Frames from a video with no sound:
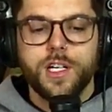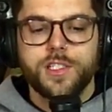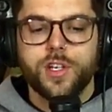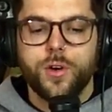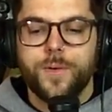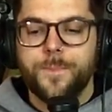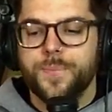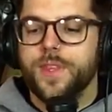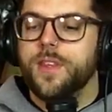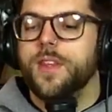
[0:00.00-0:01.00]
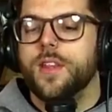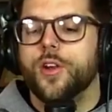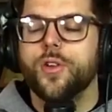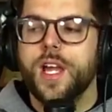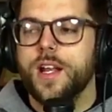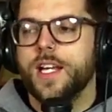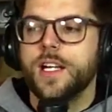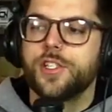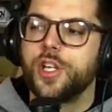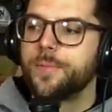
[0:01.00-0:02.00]
So early on, I kind
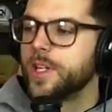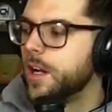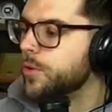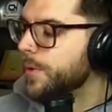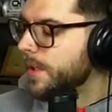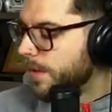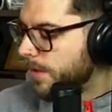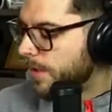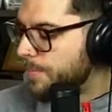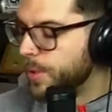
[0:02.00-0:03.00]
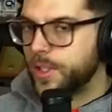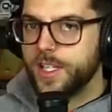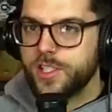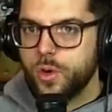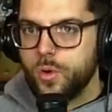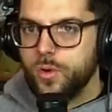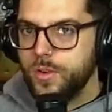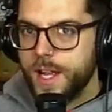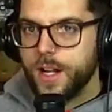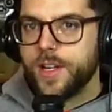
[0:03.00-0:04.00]
of jumped the gun with building this whole
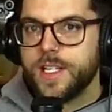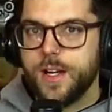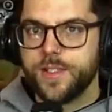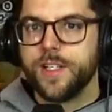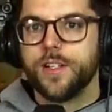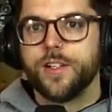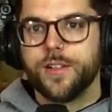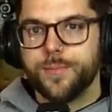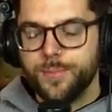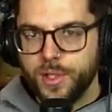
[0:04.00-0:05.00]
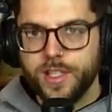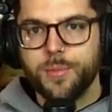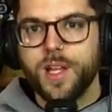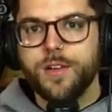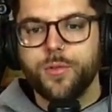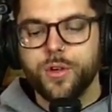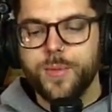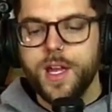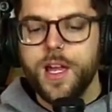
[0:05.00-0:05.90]
area down here and building the platform,